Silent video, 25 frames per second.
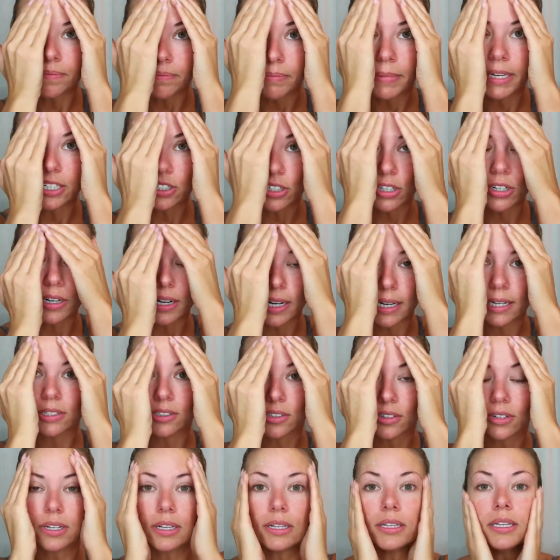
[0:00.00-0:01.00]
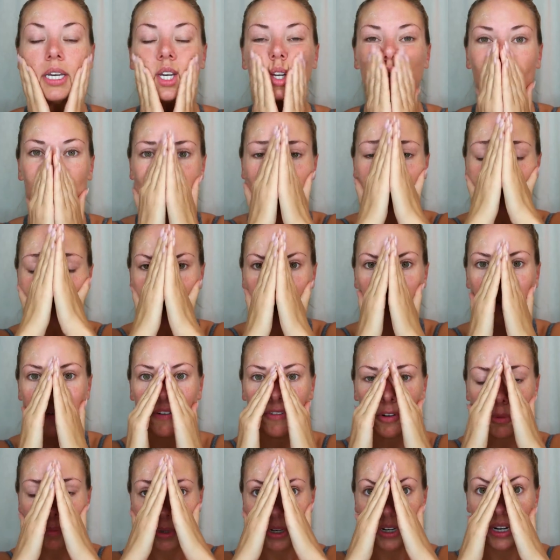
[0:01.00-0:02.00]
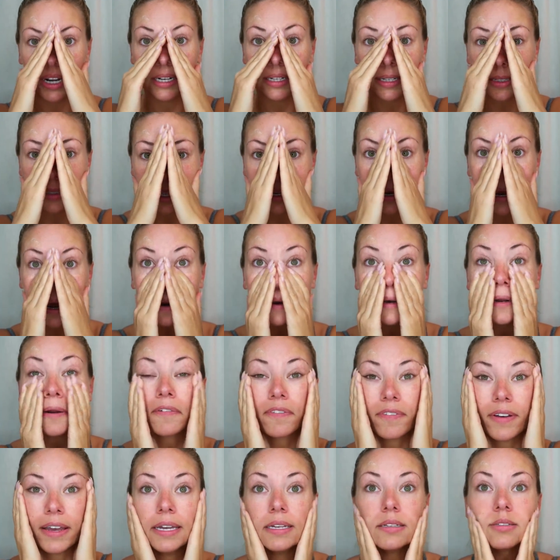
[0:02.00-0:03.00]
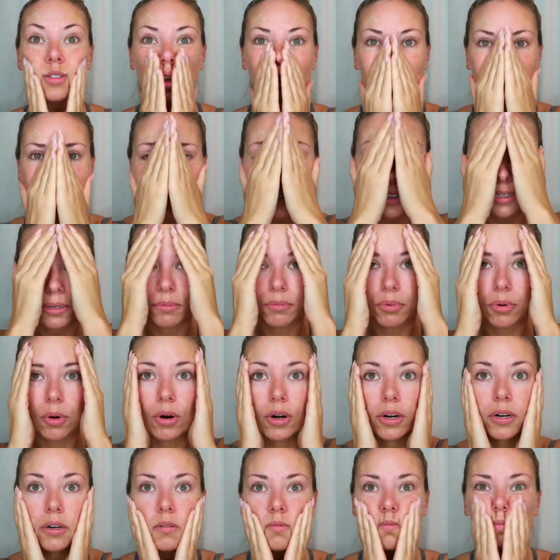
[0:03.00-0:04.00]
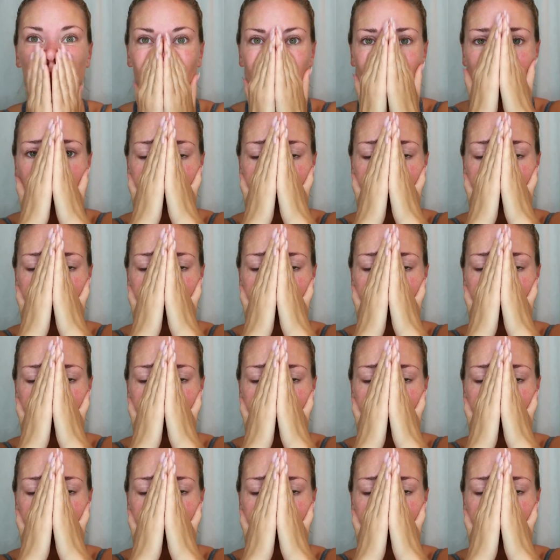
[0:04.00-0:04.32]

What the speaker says: Make sure your hands are clean before you ever put anything on your face. That's really important.